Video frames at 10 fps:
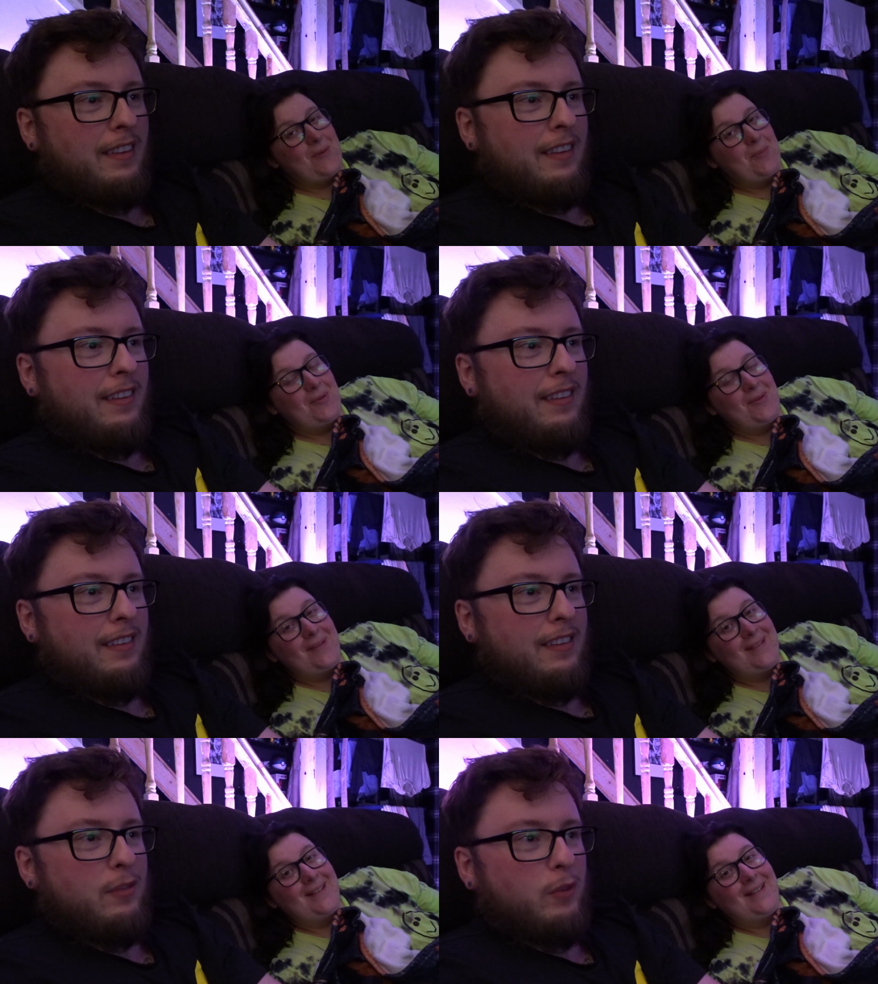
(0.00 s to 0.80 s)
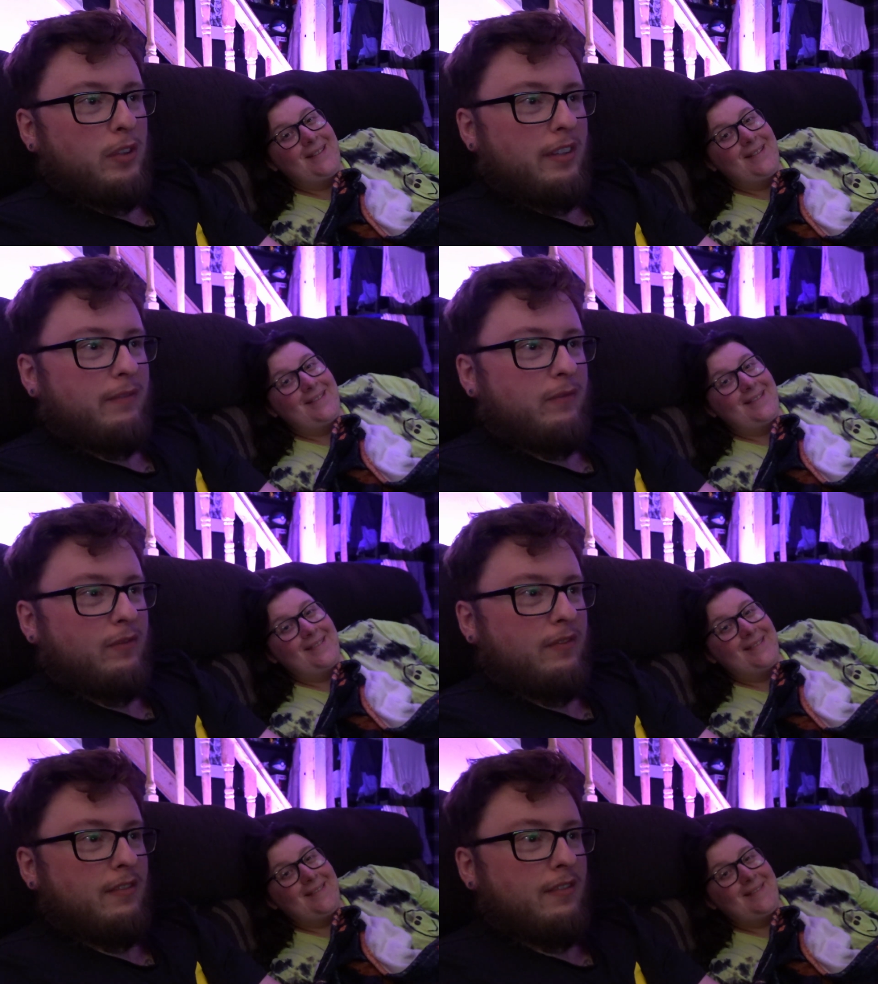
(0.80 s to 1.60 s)
Speaker 1: football. It's funny.
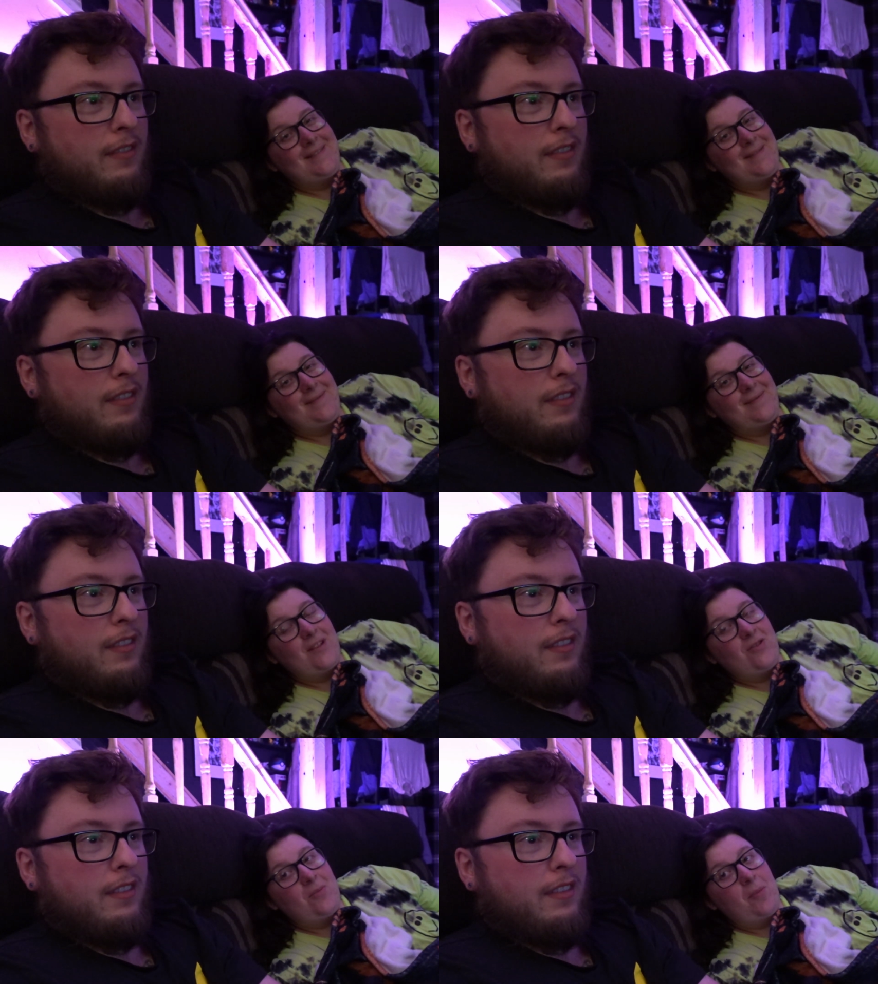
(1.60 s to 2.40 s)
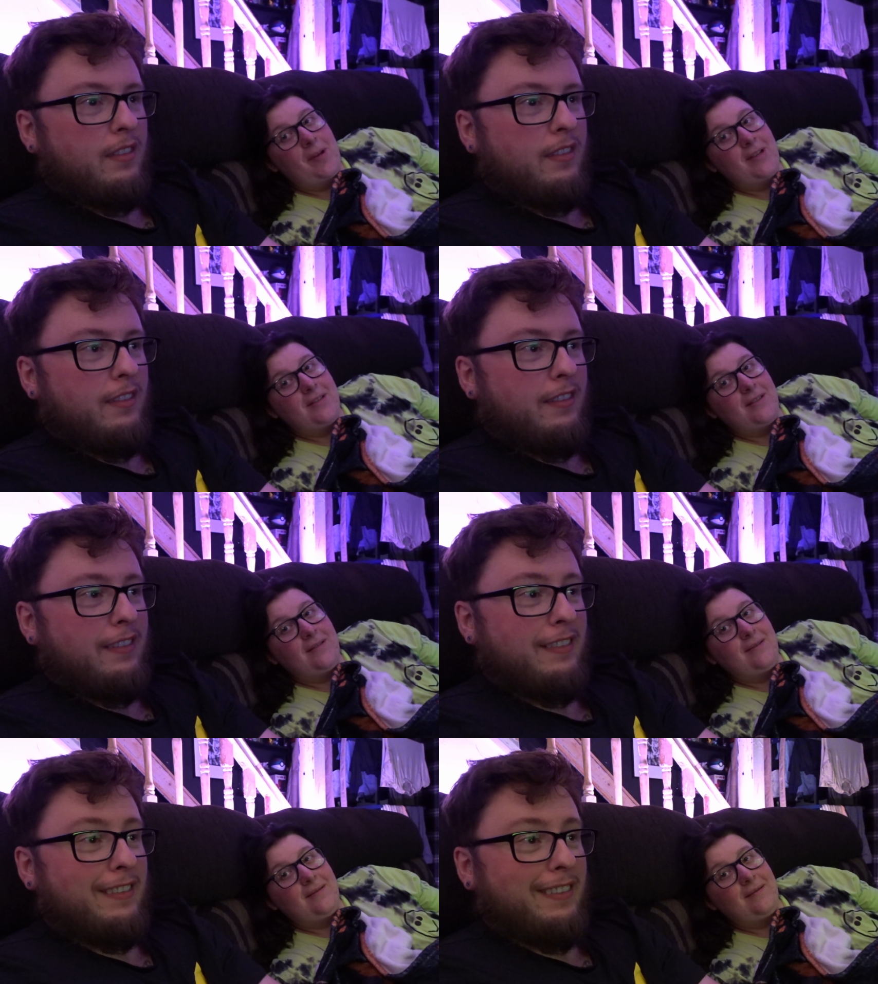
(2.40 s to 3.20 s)
I try my best.
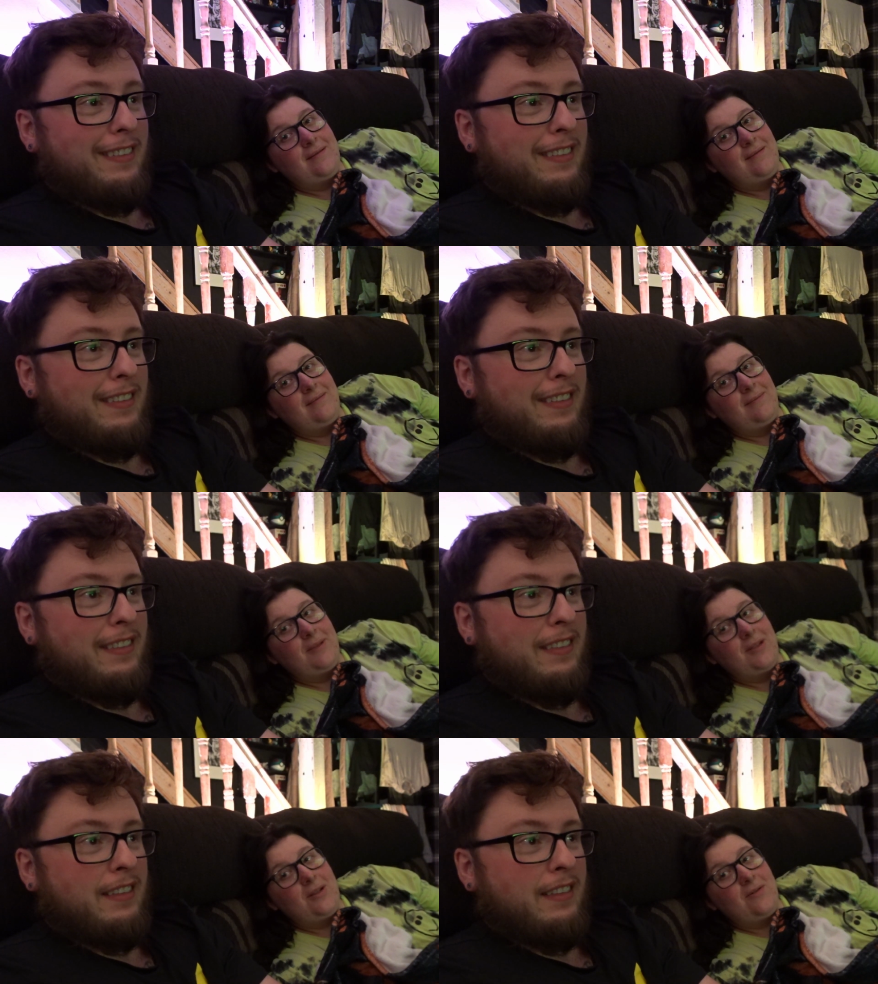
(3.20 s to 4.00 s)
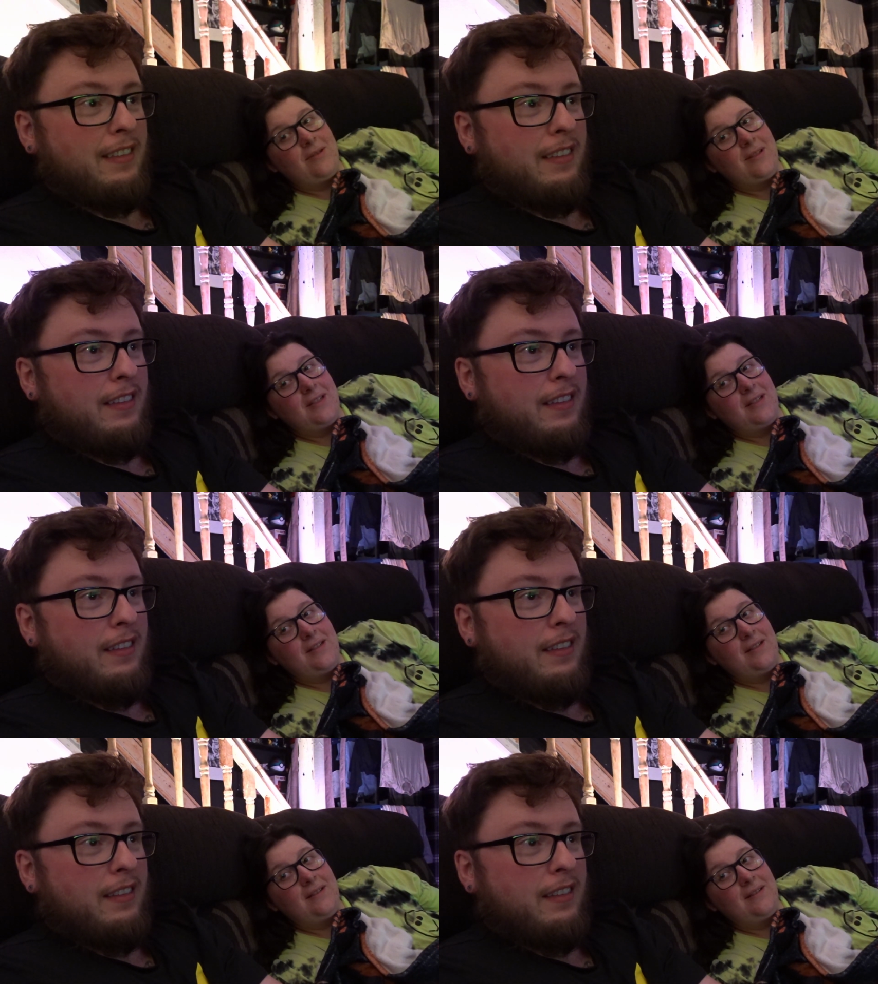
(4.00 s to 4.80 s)
Mm but I don't succeed.
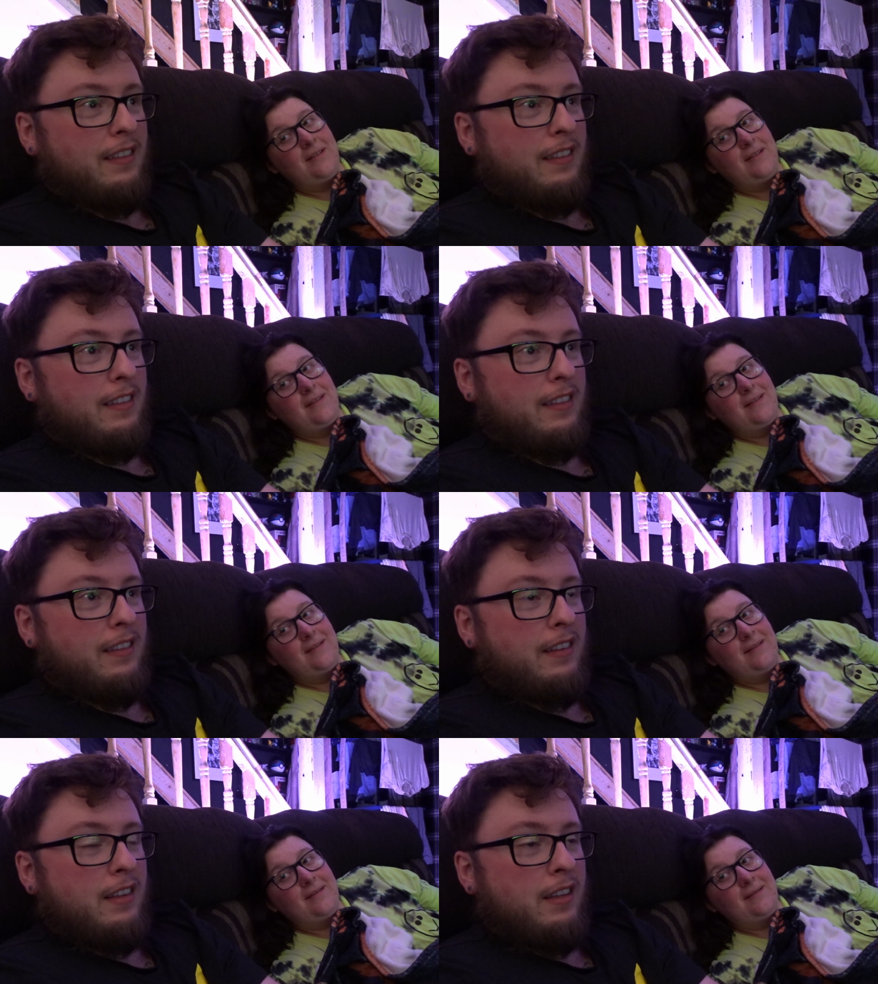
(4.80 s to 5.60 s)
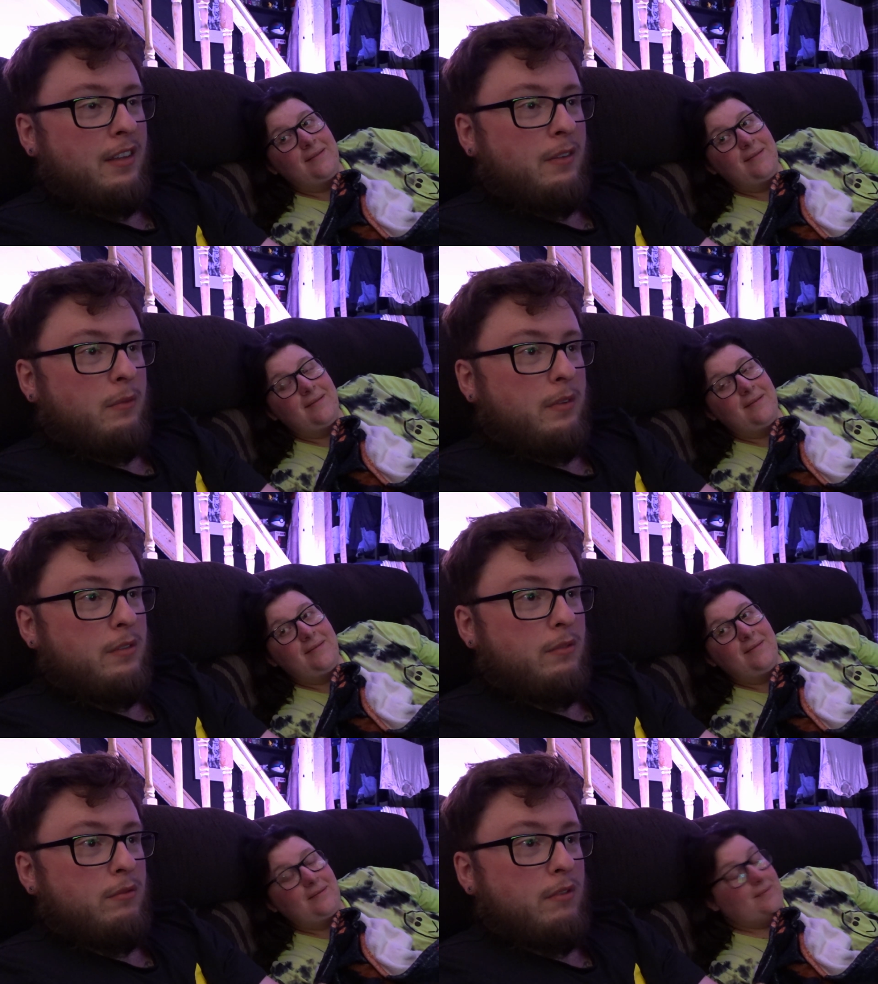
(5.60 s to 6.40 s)
Speaker 2: When
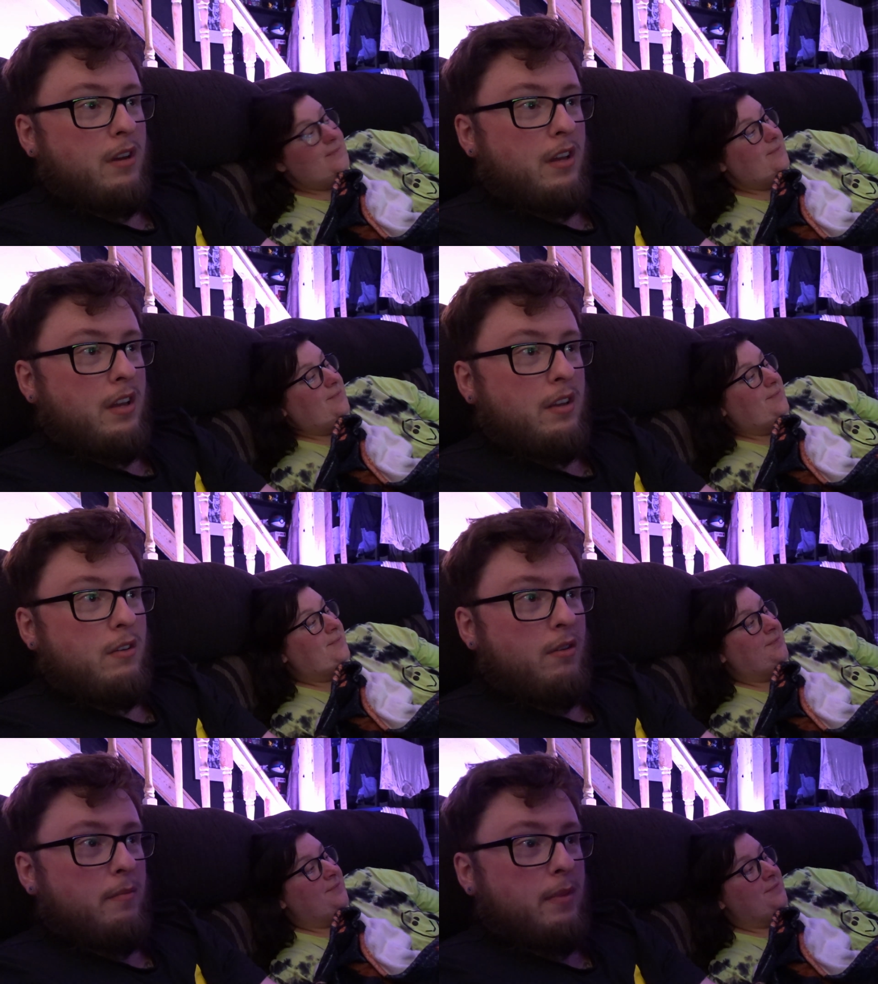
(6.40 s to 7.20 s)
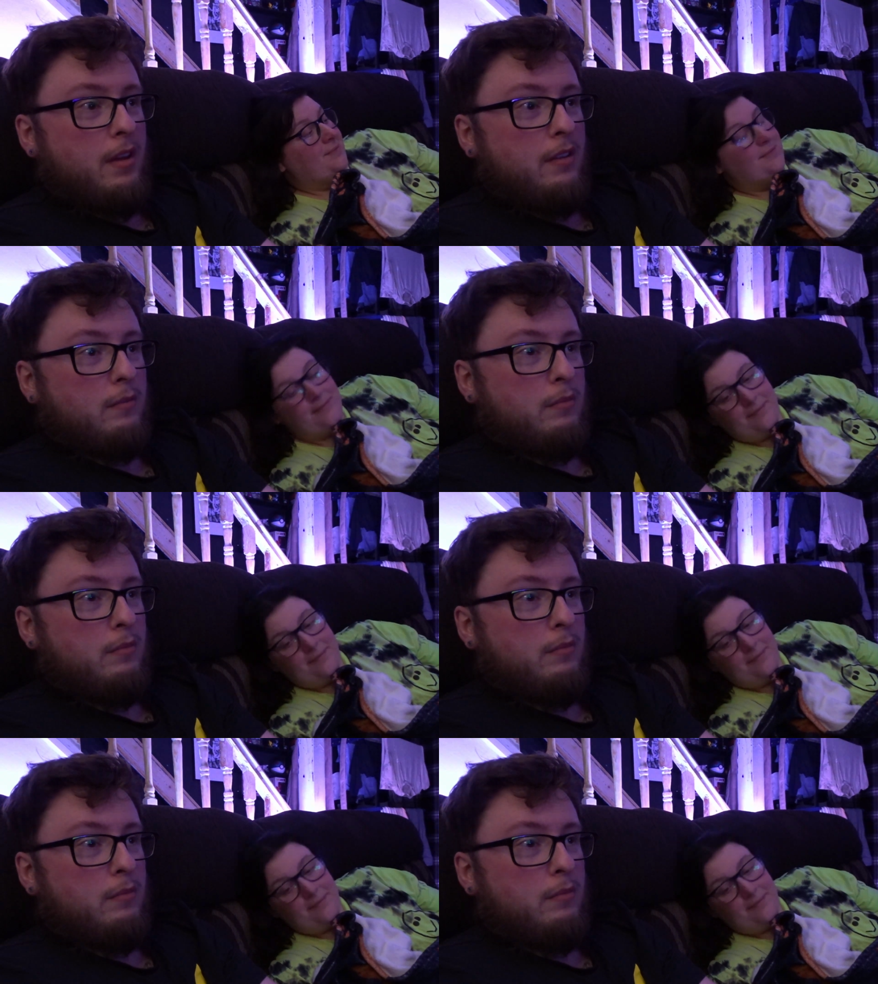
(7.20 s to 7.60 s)
you try your best,